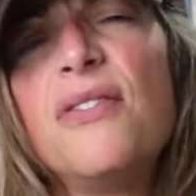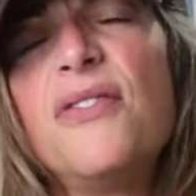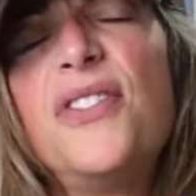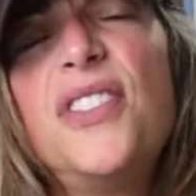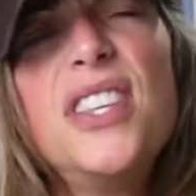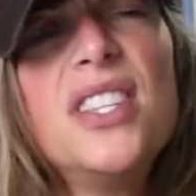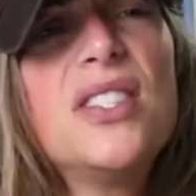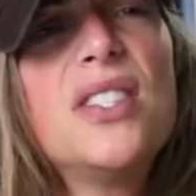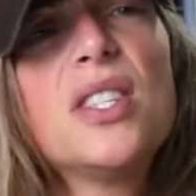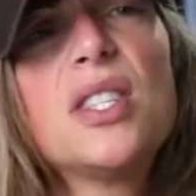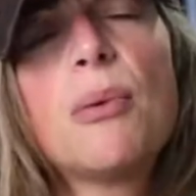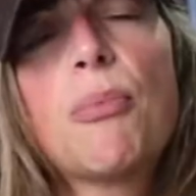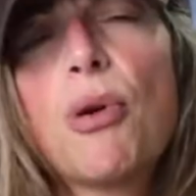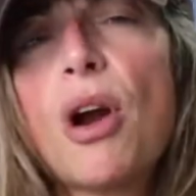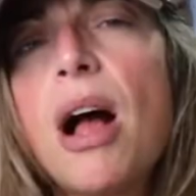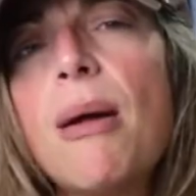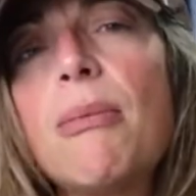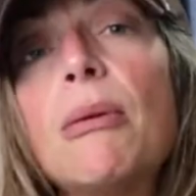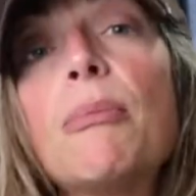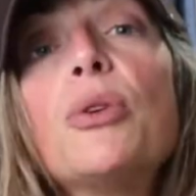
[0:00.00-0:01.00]
this is a
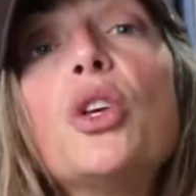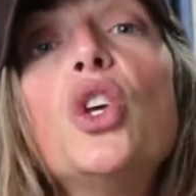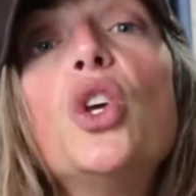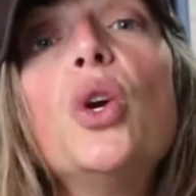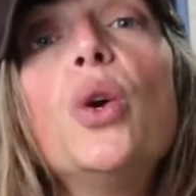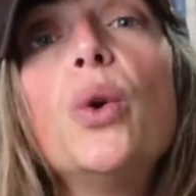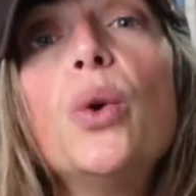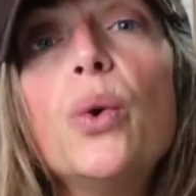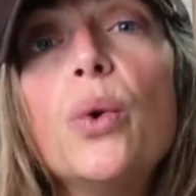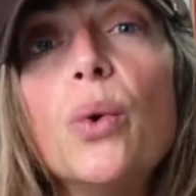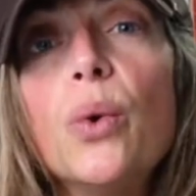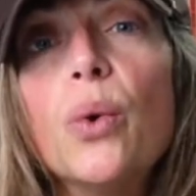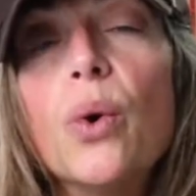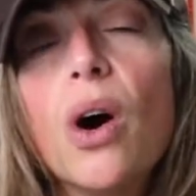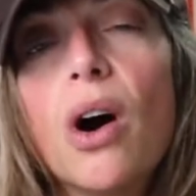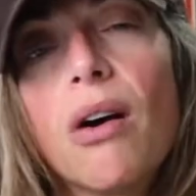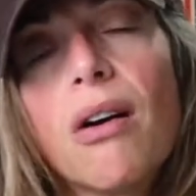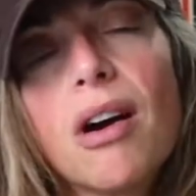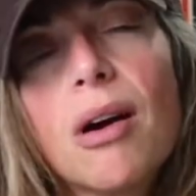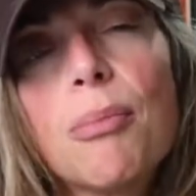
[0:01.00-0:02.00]
problem, you
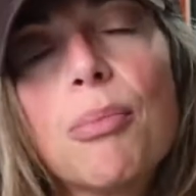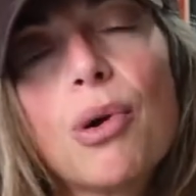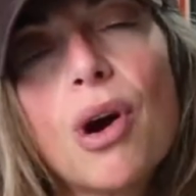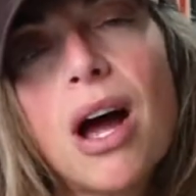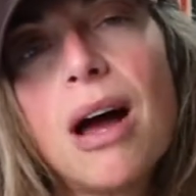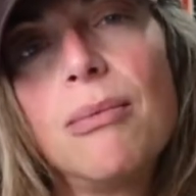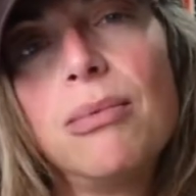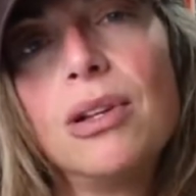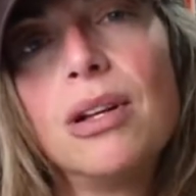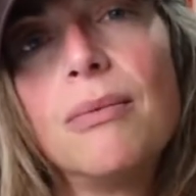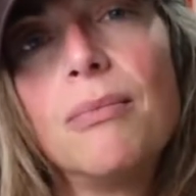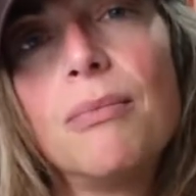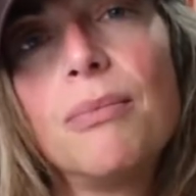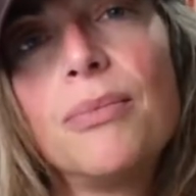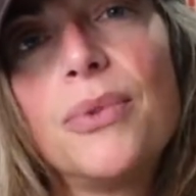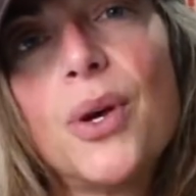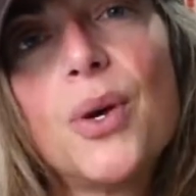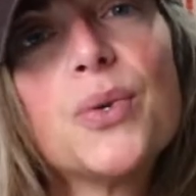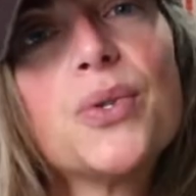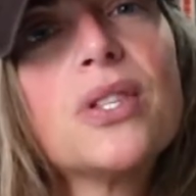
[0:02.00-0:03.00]
are a problem.
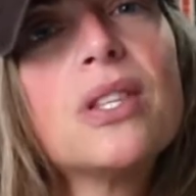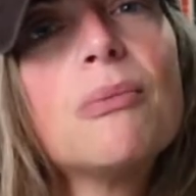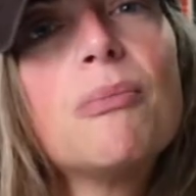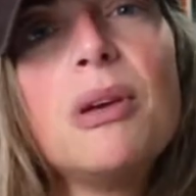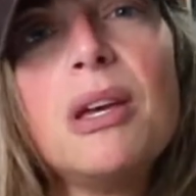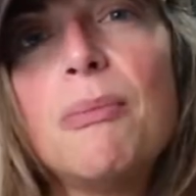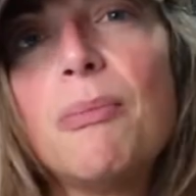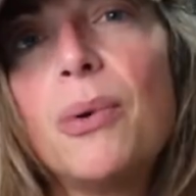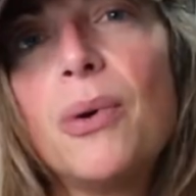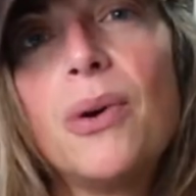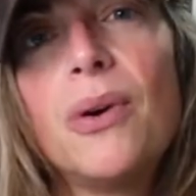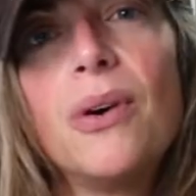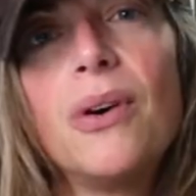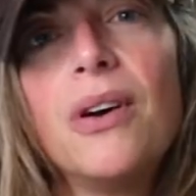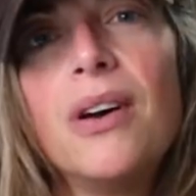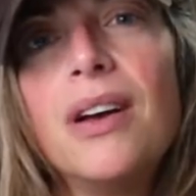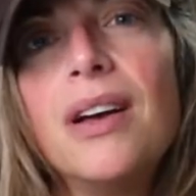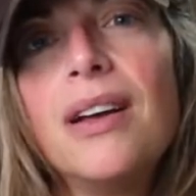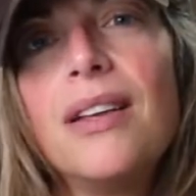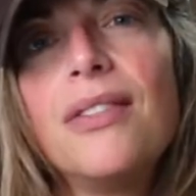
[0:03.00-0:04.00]
Those are the
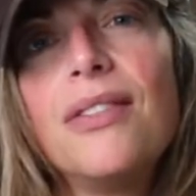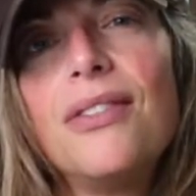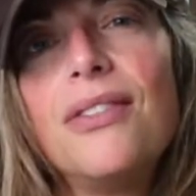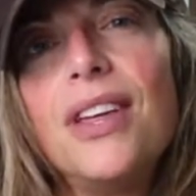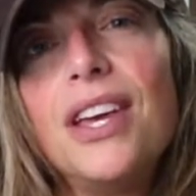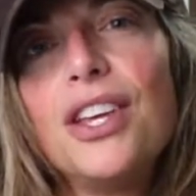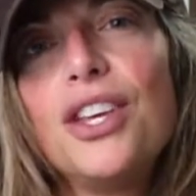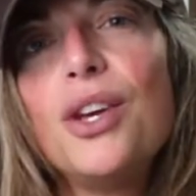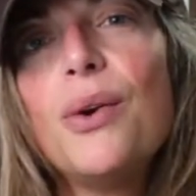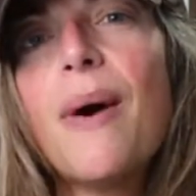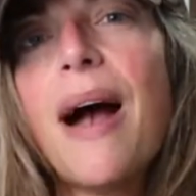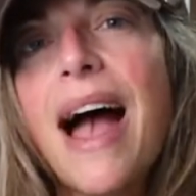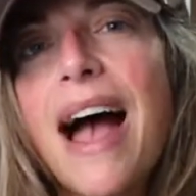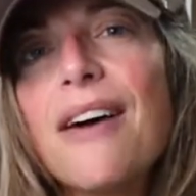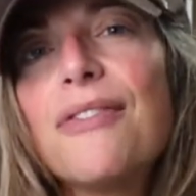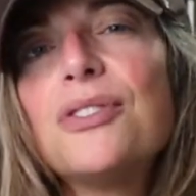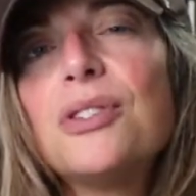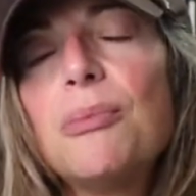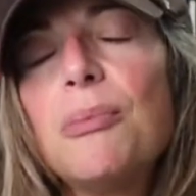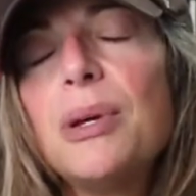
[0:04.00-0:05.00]
people that you
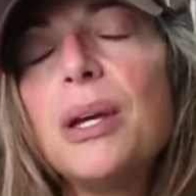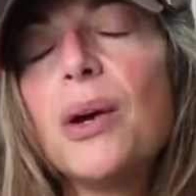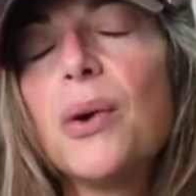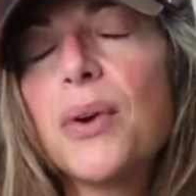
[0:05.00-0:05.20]
have to be